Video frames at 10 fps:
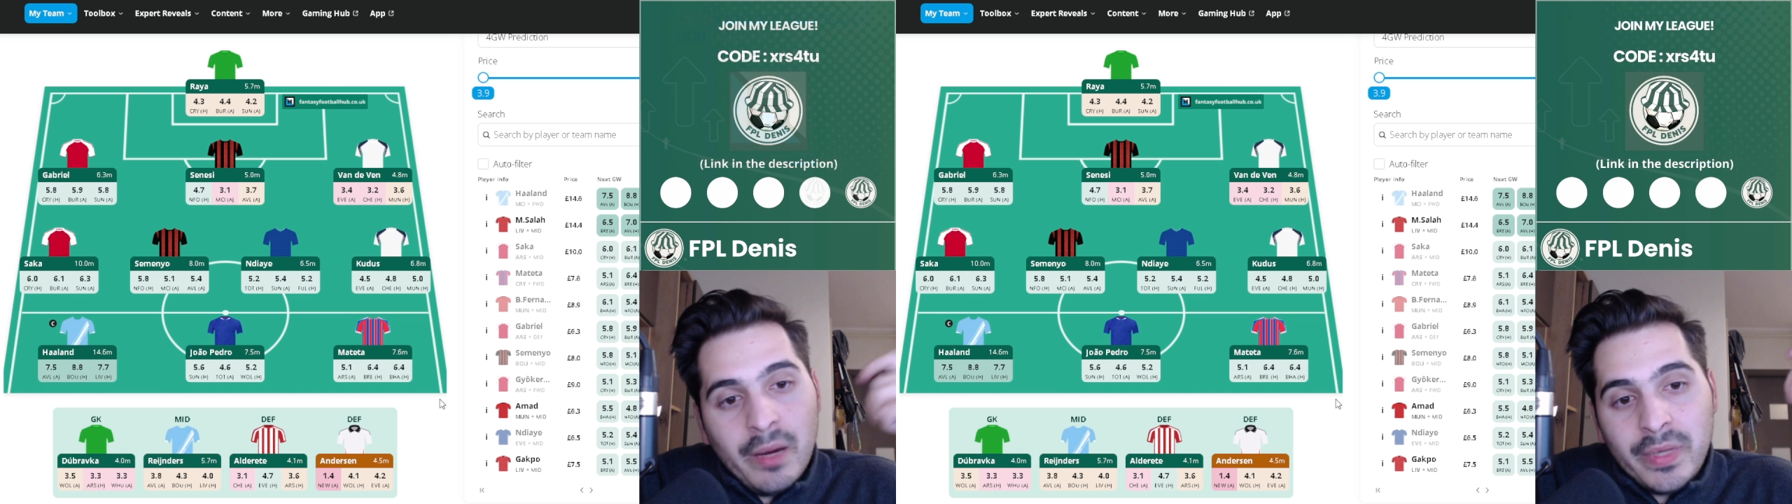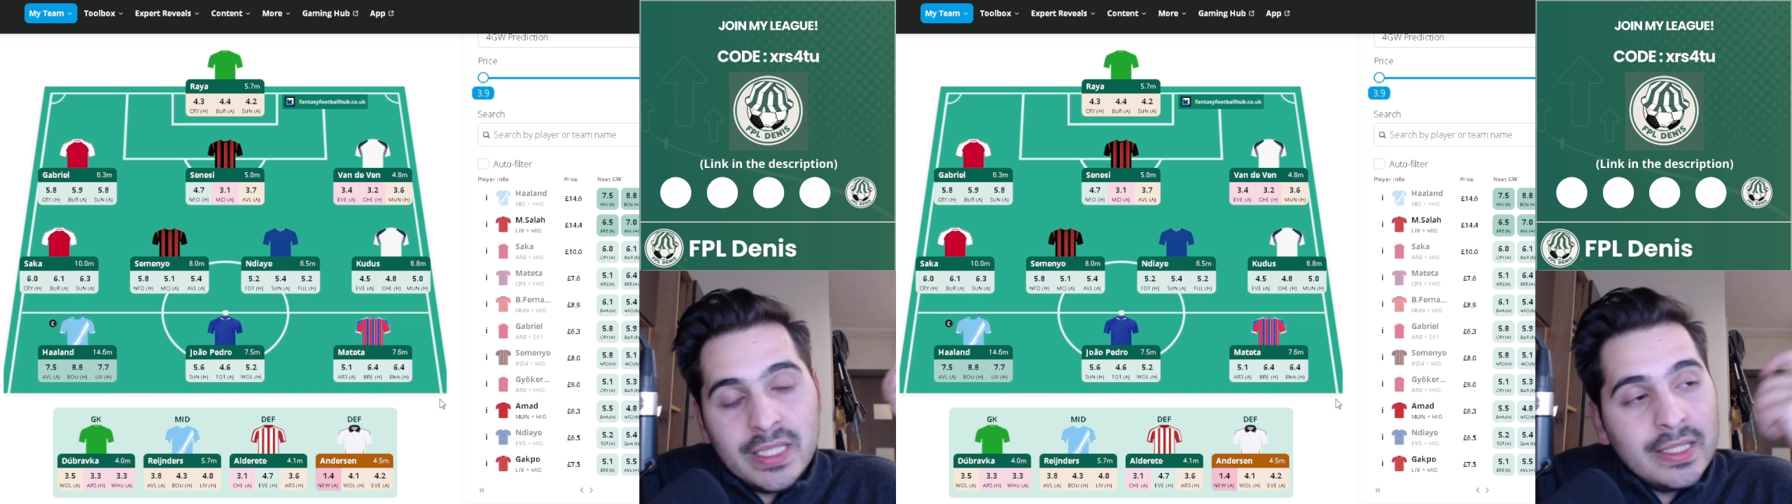
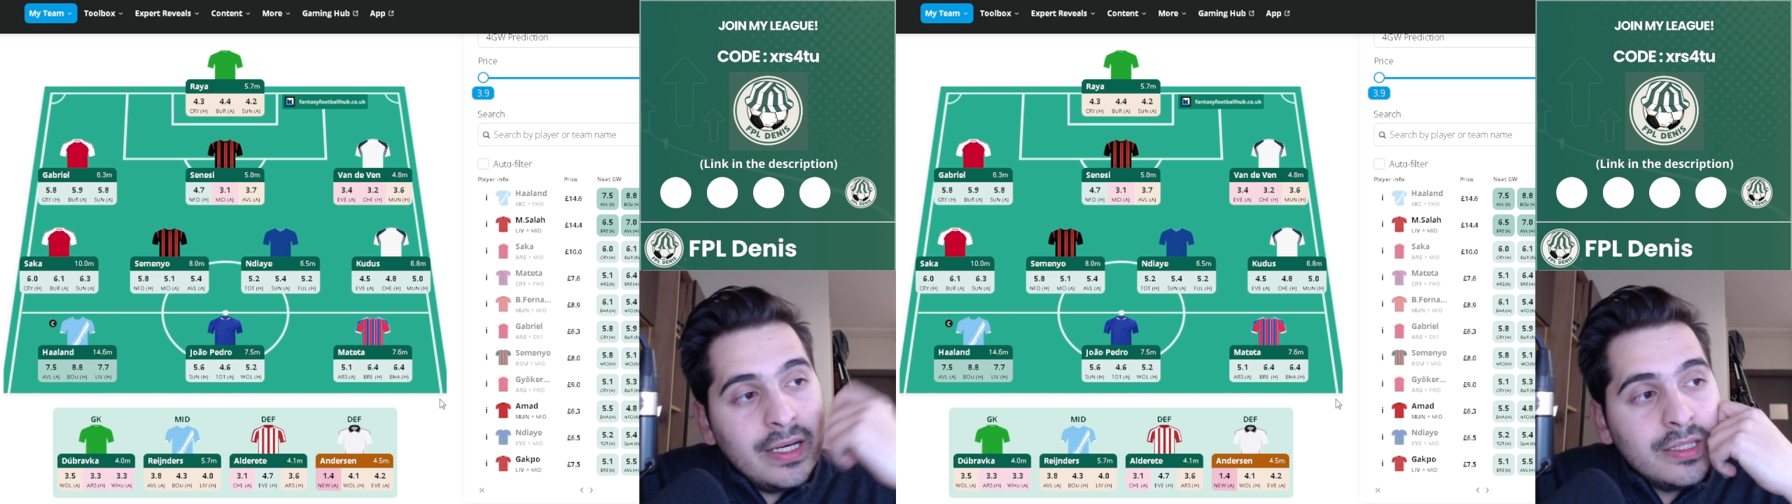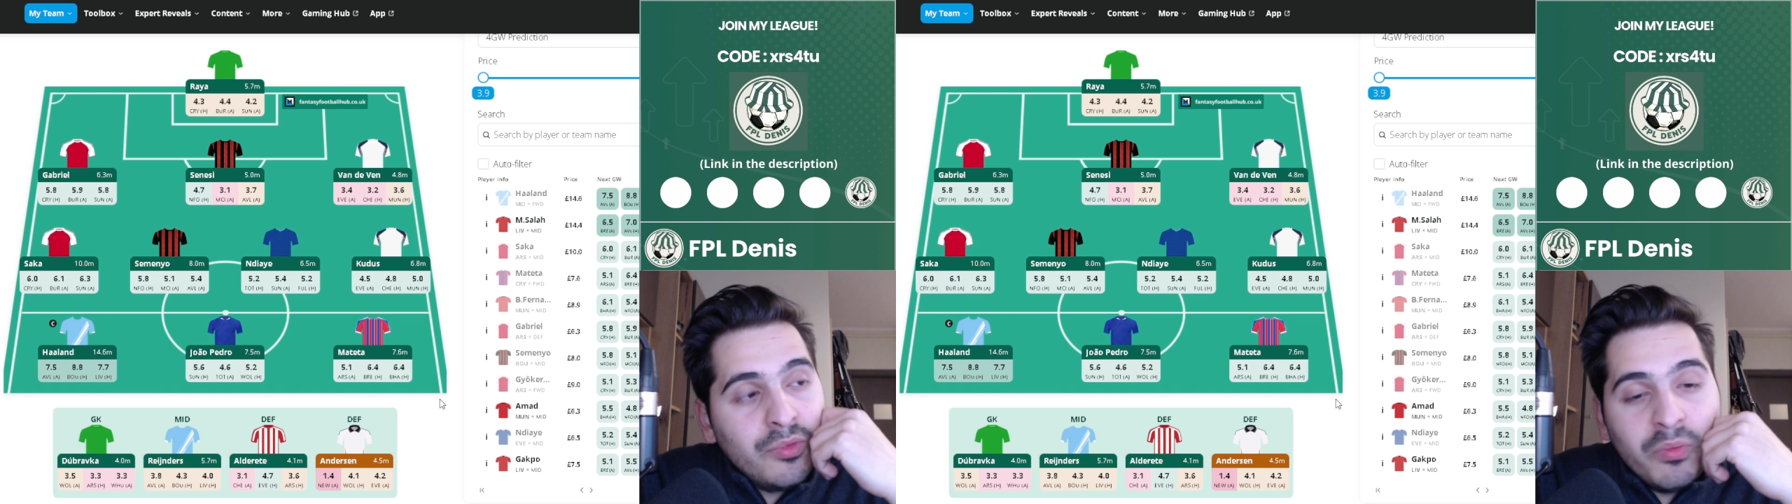Mateta
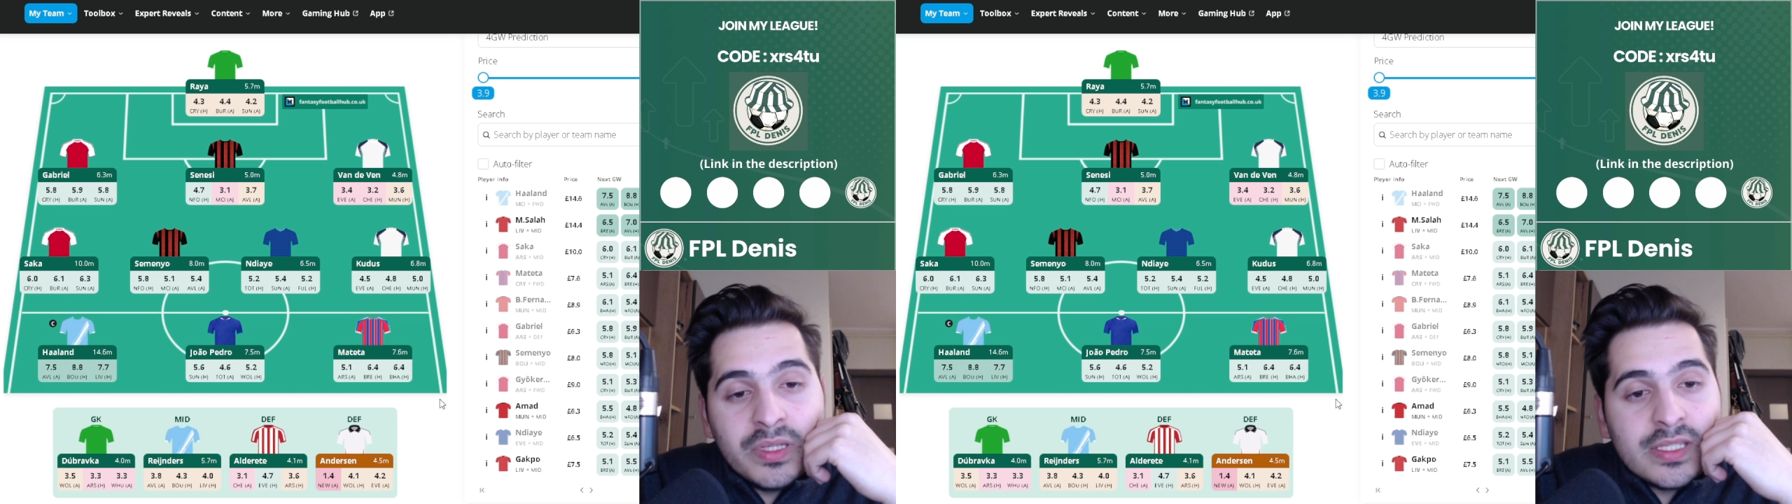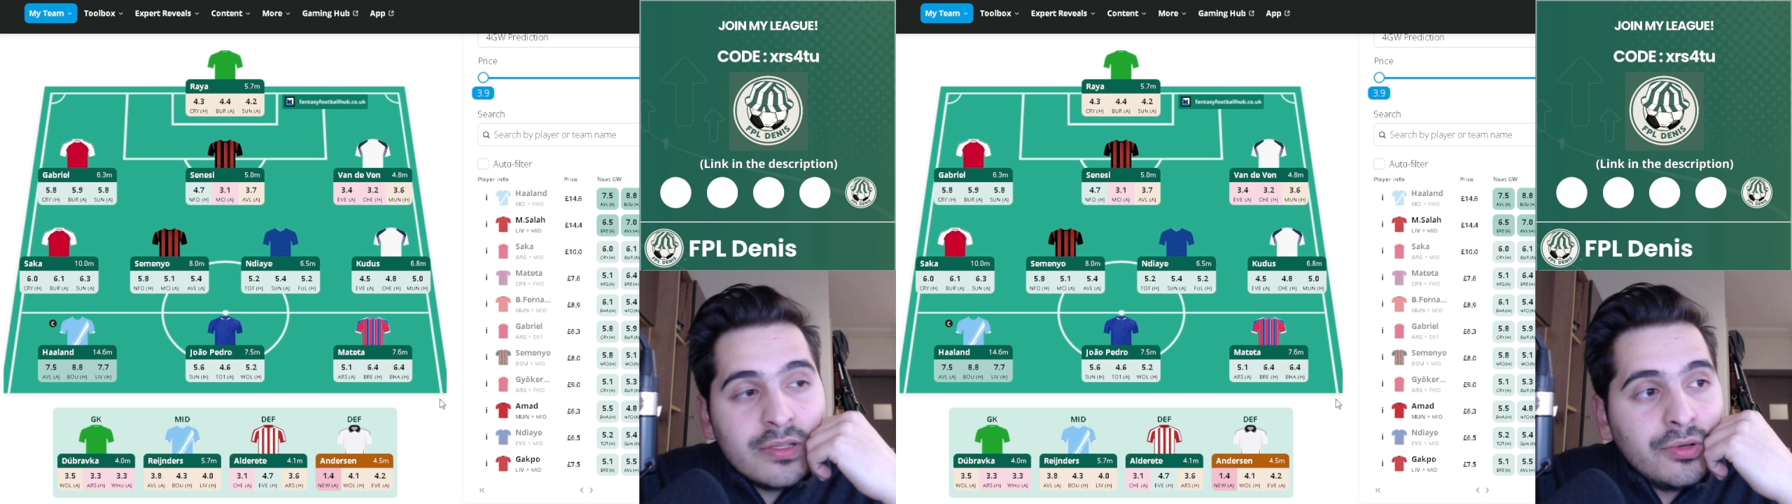at the
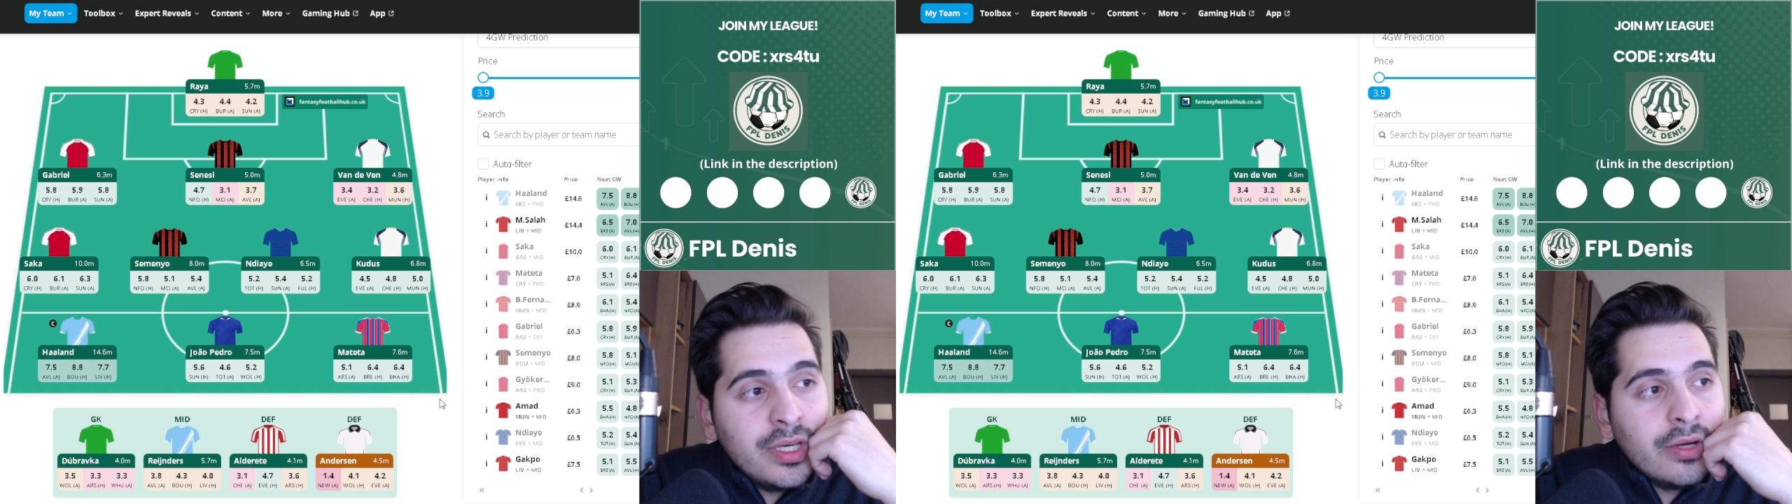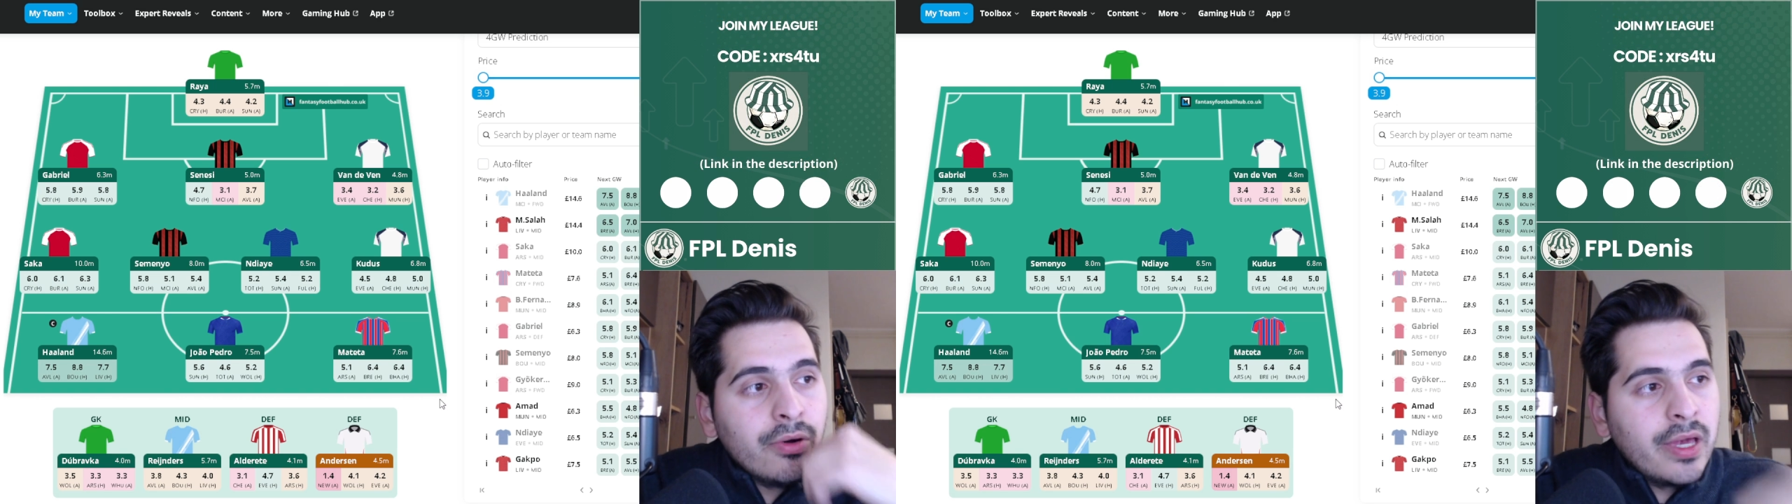moment is
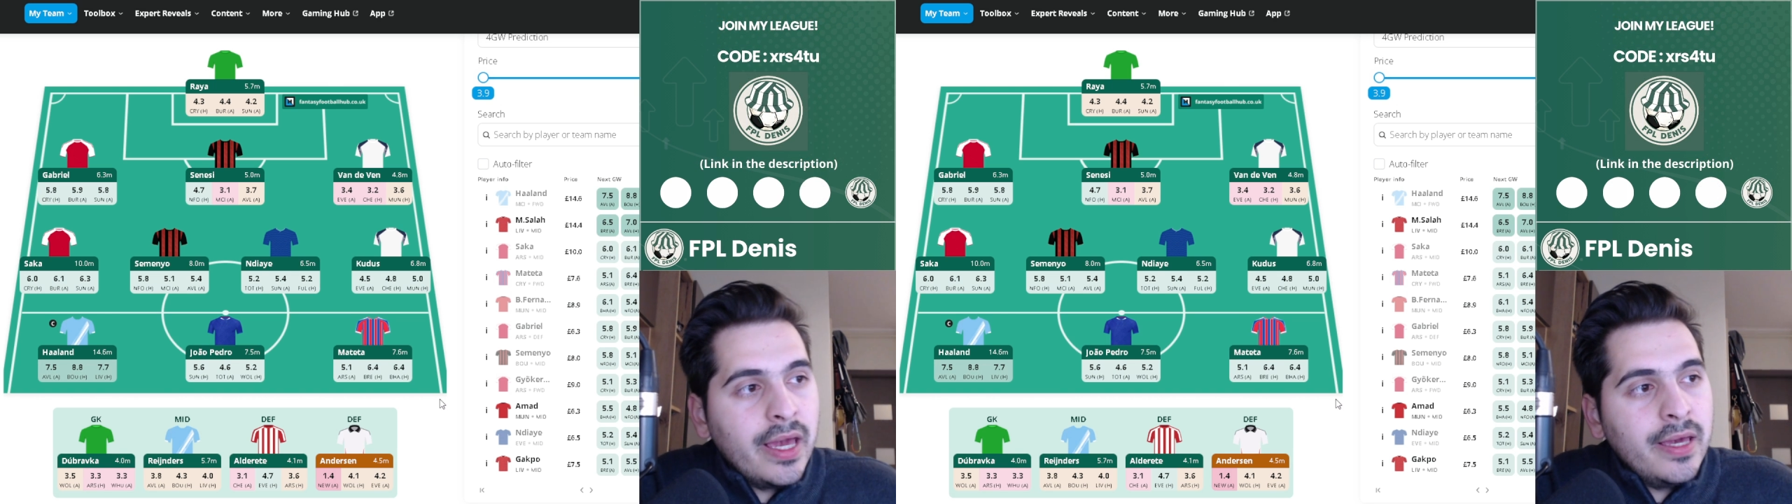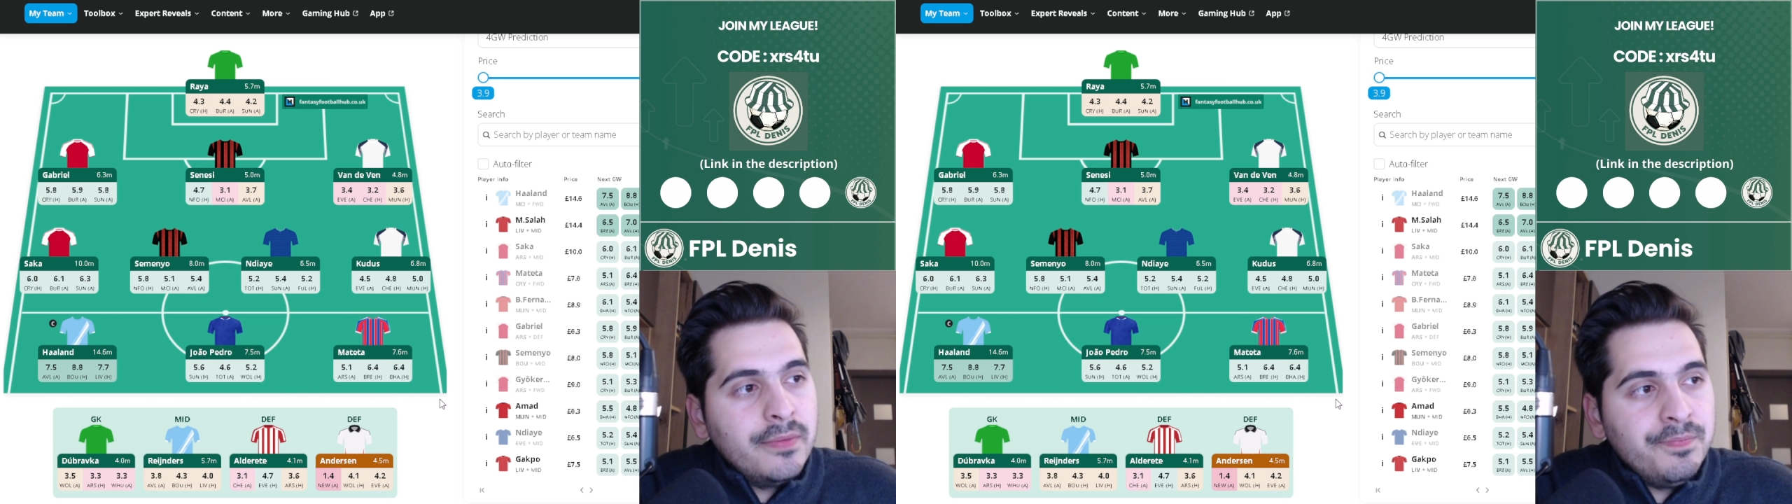looking
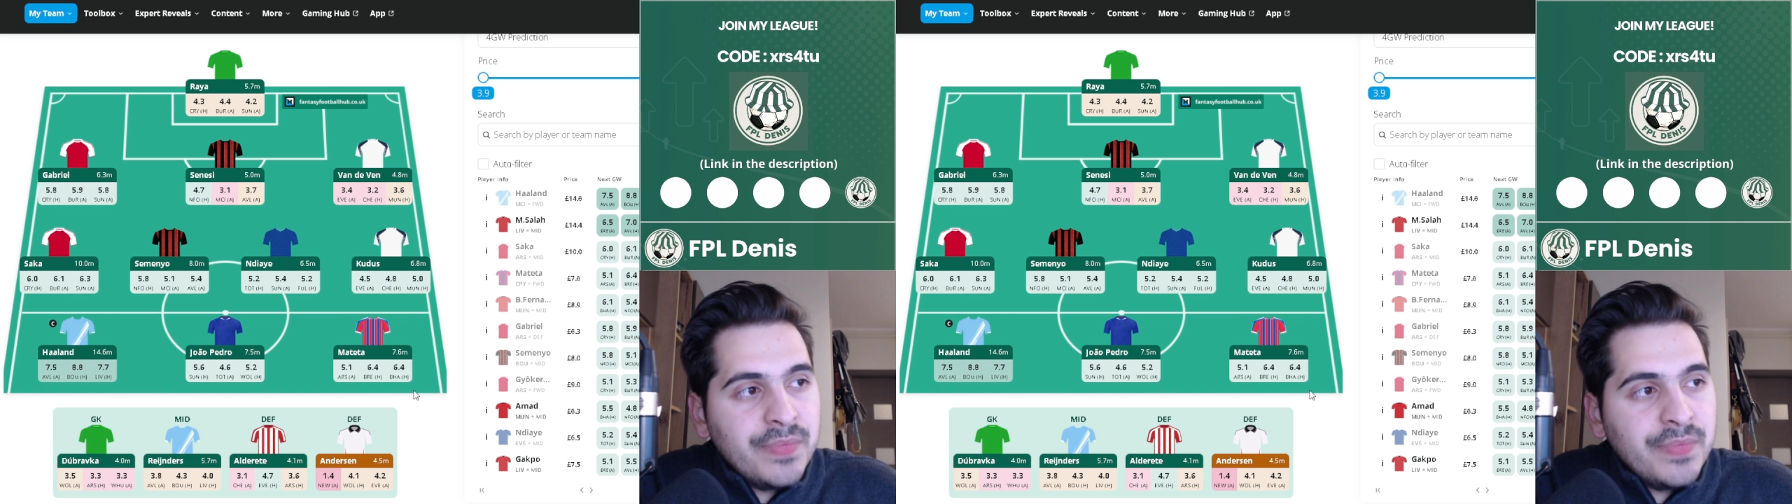okay.